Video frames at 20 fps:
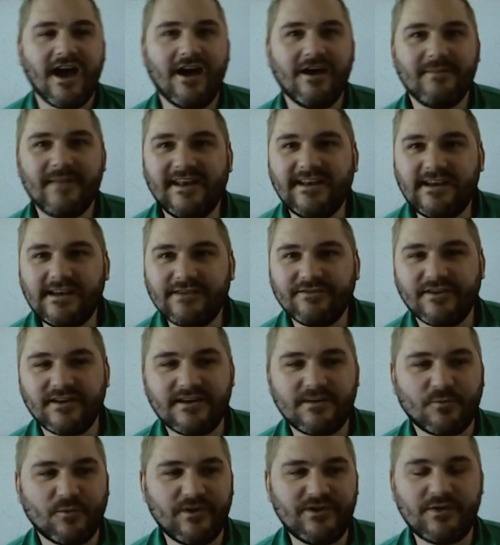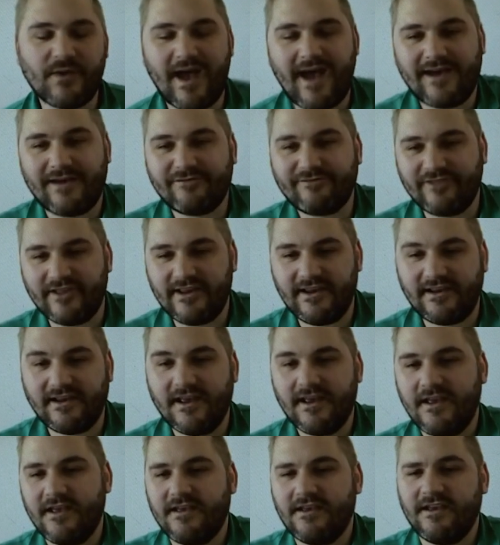Um, and even when you have like,
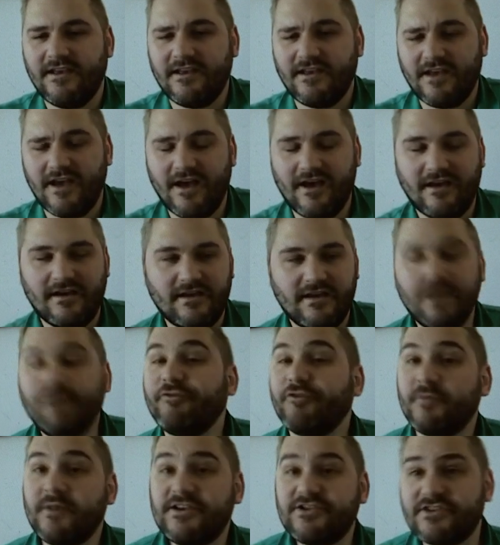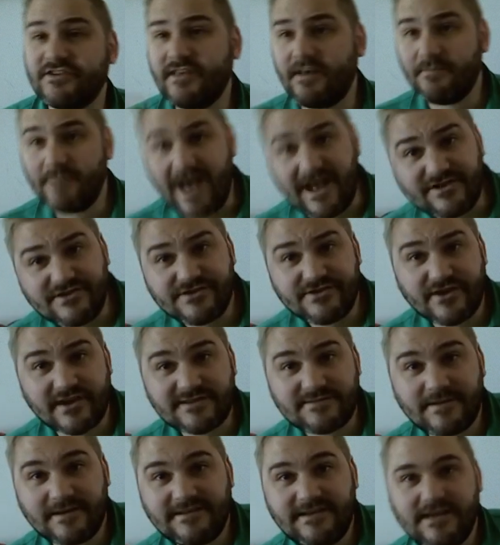uh, information that matches your
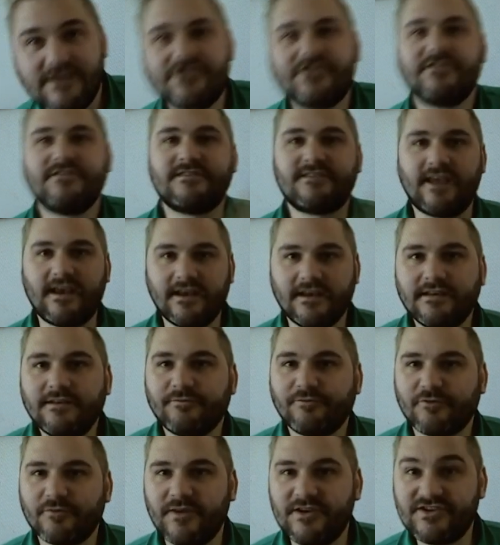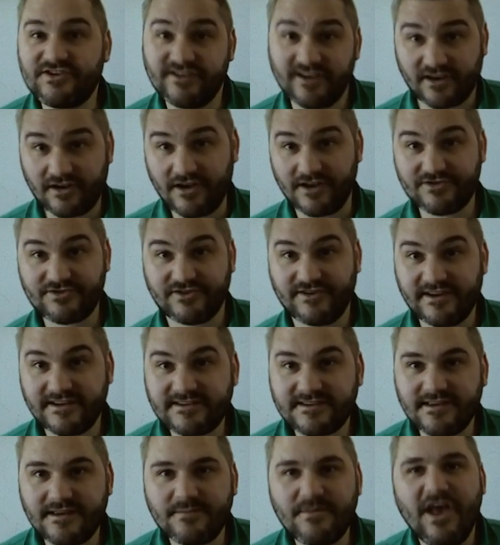expectations and information that
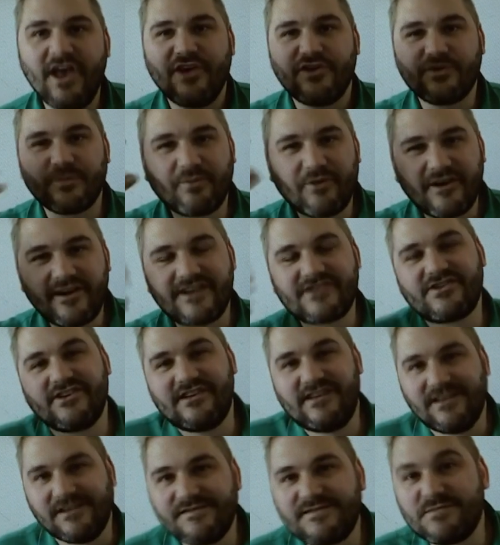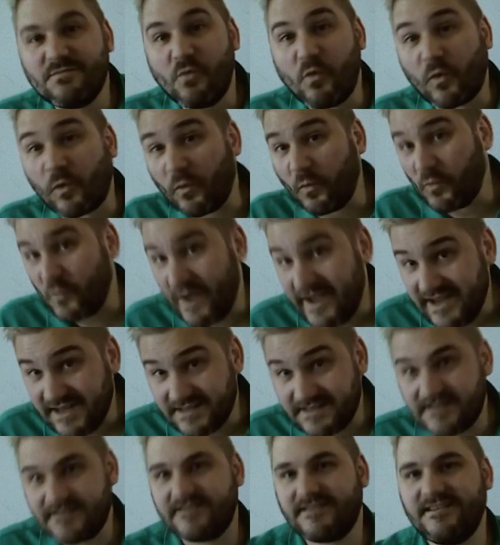contradicts them, your brain actually gives more
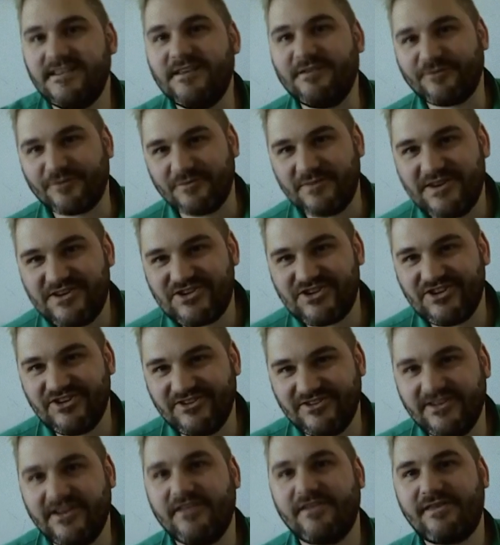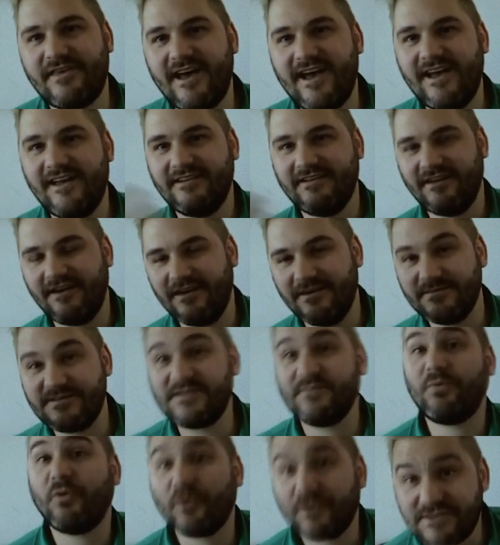weight to the information that um,
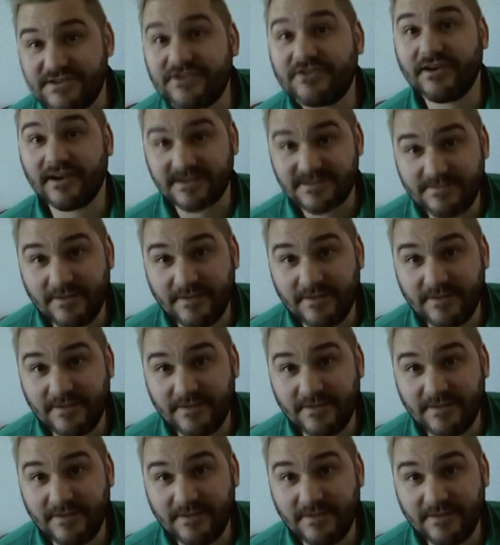supports your